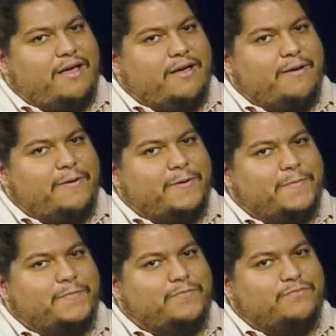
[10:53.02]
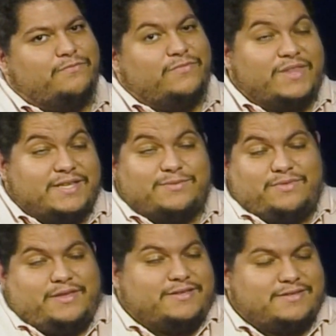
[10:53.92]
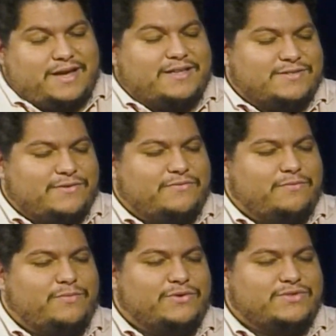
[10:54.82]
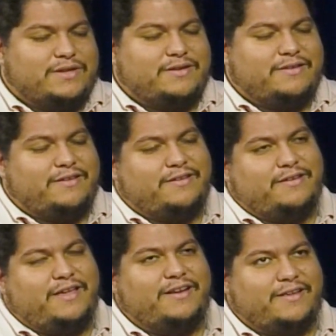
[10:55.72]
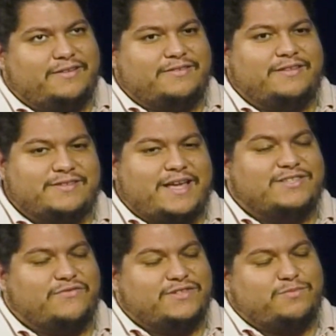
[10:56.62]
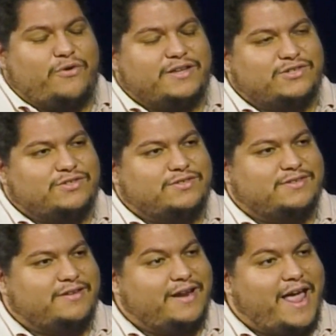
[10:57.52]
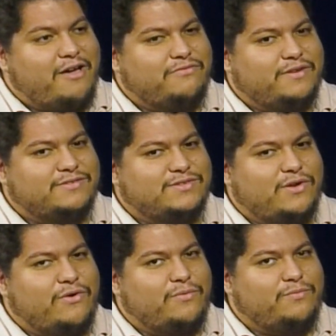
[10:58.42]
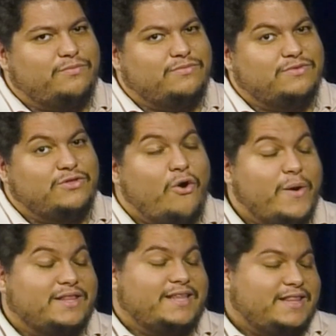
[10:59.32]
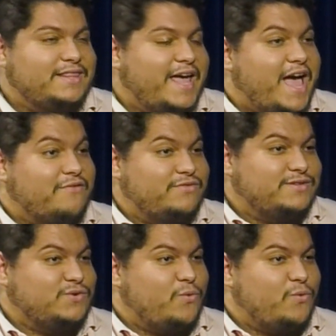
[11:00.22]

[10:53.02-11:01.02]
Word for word: um, these these kinds of music uh, and, and these kinds of inspirations can have. And so knowing that they have this